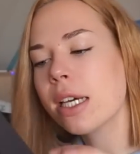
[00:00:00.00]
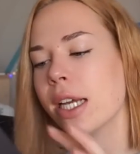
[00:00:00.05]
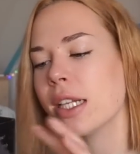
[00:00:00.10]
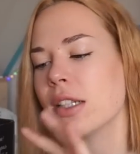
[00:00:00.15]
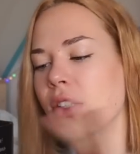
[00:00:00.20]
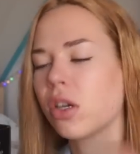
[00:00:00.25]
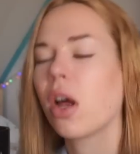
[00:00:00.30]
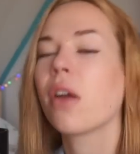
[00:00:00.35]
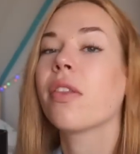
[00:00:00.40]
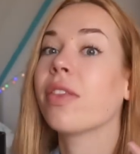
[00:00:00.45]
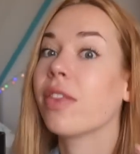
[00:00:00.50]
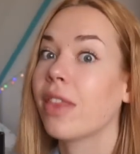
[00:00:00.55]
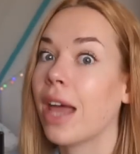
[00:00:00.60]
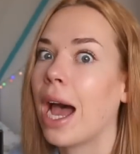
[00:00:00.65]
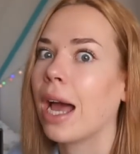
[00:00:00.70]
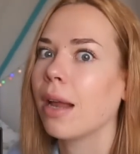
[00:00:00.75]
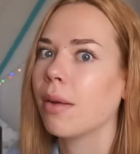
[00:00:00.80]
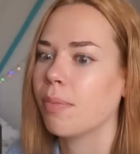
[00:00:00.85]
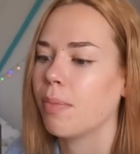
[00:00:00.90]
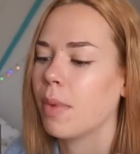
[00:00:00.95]
It's not
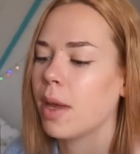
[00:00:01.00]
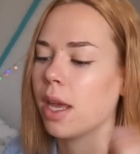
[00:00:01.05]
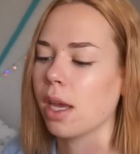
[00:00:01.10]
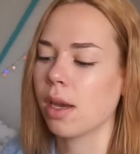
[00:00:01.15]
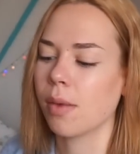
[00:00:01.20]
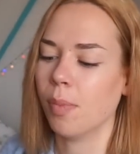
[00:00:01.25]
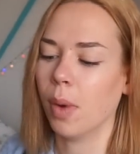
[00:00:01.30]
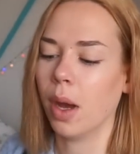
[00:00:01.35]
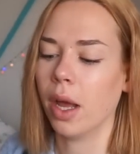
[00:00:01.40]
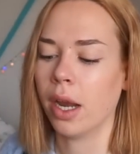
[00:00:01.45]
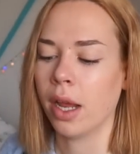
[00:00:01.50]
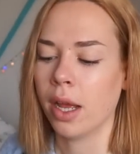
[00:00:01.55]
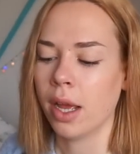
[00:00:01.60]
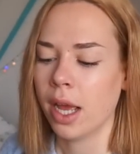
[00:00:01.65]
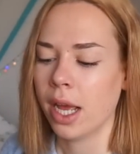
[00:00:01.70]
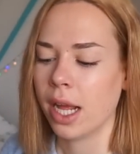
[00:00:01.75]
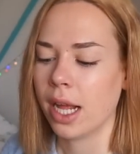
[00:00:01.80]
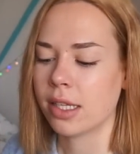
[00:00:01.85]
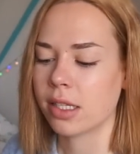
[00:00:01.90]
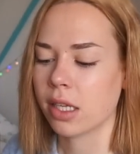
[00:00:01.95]
that big, but
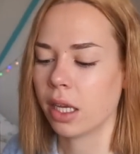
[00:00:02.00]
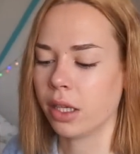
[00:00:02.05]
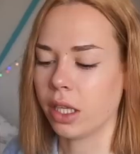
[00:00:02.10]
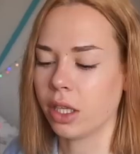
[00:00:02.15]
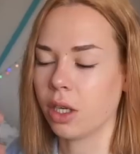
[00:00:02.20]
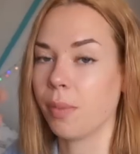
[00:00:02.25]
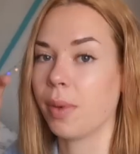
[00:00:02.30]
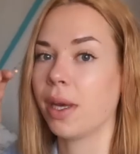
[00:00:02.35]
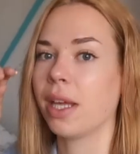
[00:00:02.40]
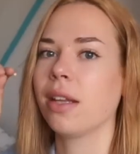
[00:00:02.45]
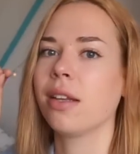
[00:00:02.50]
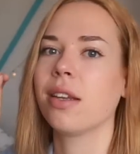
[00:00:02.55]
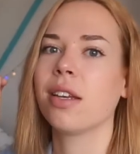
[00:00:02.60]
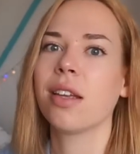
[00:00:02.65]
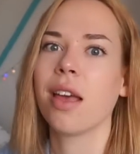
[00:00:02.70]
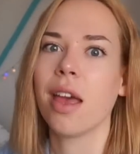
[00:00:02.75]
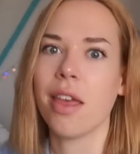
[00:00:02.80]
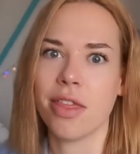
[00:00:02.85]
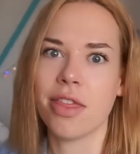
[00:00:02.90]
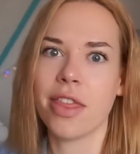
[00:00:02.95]
it's a little bit
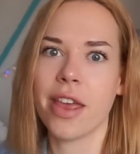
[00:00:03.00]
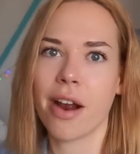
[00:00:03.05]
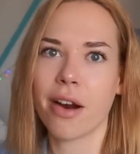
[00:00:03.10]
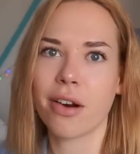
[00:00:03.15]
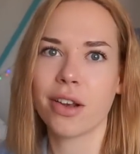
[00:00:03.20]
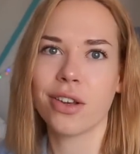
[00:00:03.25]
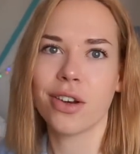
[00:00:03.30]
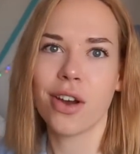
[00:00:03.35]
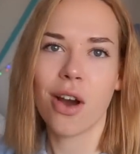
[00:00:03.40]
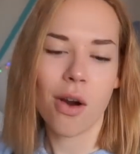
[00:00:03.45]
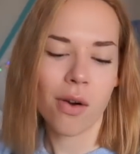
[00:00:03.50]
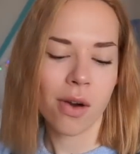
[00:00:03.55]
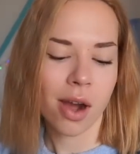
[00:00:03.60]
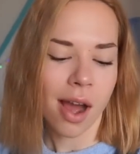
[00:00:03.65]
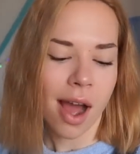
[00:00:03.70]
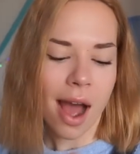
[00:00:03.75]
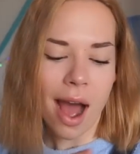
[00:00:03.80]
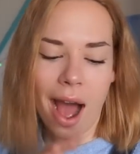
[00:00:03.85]
there, you know?